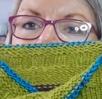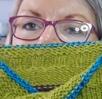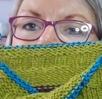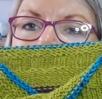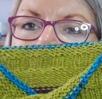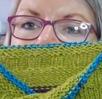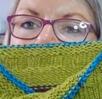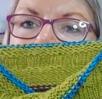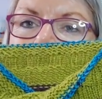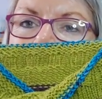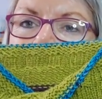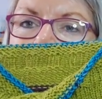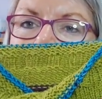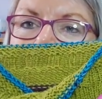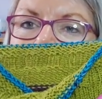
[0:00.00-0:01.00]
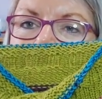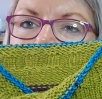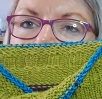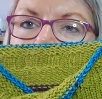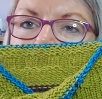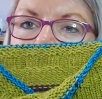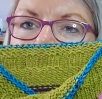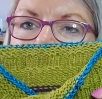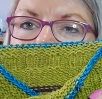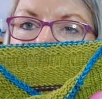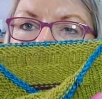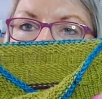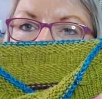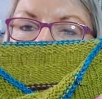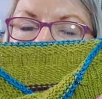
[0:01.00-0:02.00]
The cast on is the purple
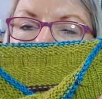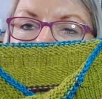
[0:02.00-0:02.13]
bit,